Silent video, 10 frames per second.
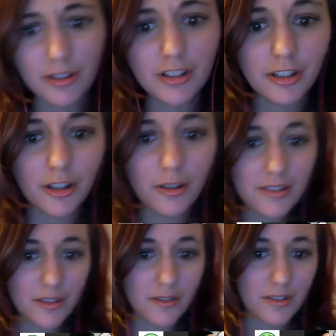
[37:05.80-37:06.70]

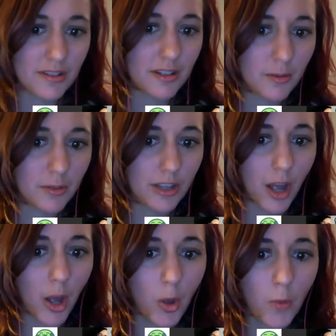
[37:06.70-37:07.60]
and so this is going to really
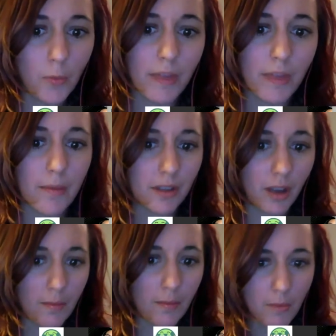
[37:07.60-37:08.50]
help that
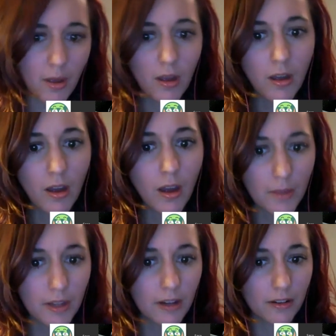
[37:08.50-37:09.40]
become a
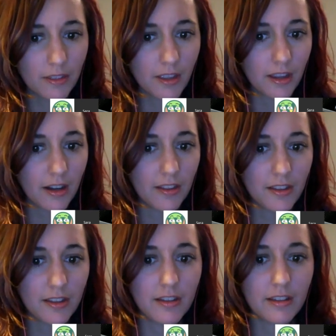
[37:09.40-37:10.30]
bigger thing, and I
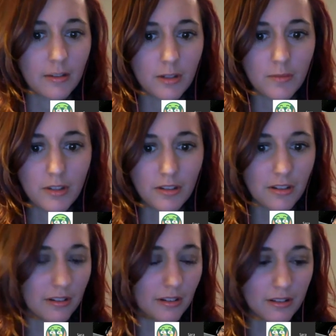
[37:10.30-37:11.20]
think it can only be
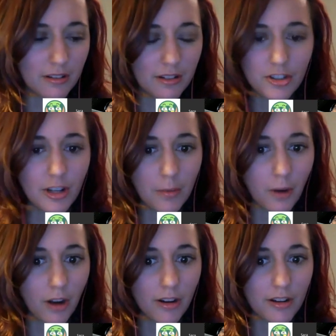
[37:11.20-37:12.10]
good and initiate
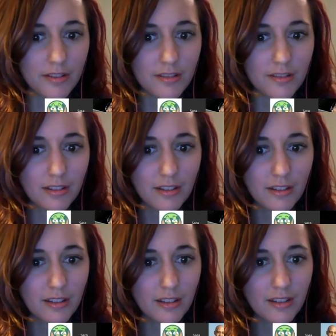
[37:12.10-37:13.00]
progress.
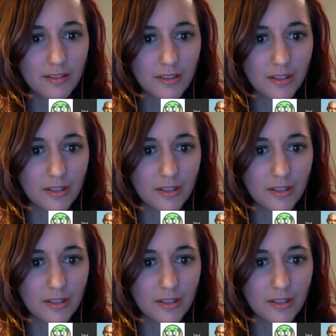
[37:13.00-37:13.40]
So.